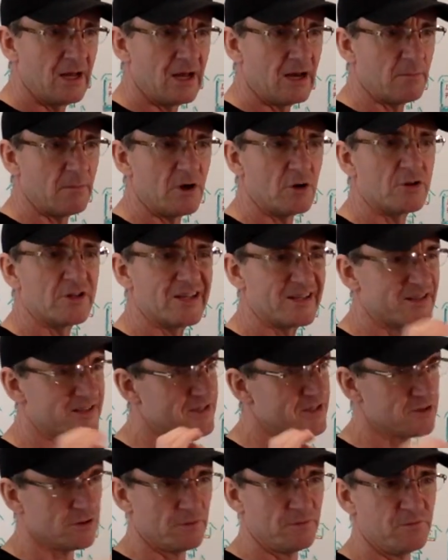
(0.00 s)
about that
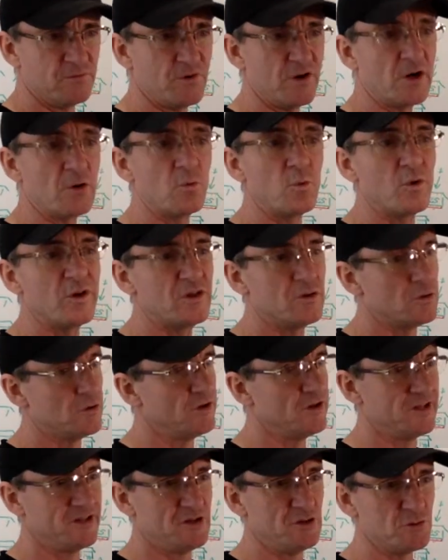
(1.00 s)
software. We do
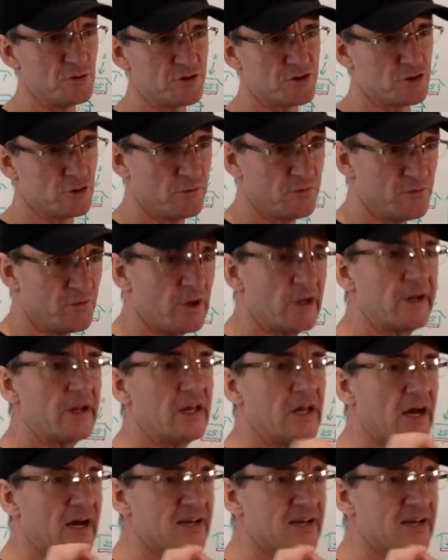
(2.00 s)
not use software.